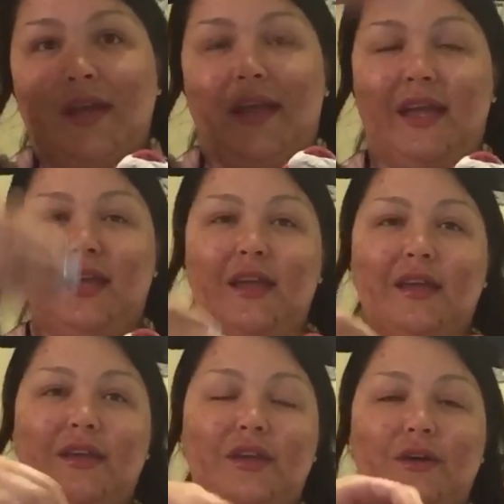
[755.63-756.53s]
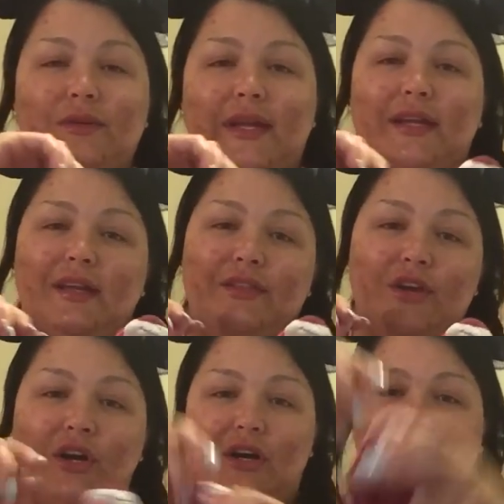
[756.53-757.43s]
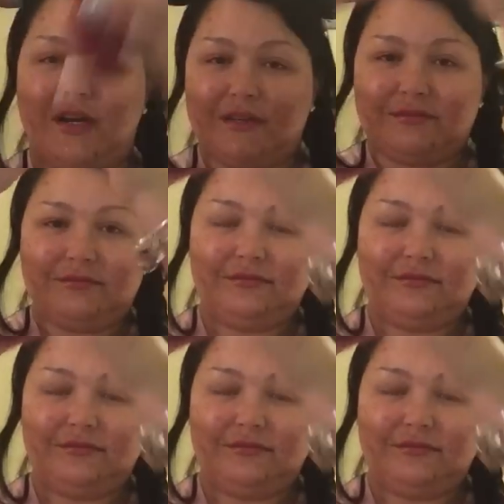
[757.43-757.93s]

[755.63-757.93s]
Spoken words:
hanging, you know, like in the car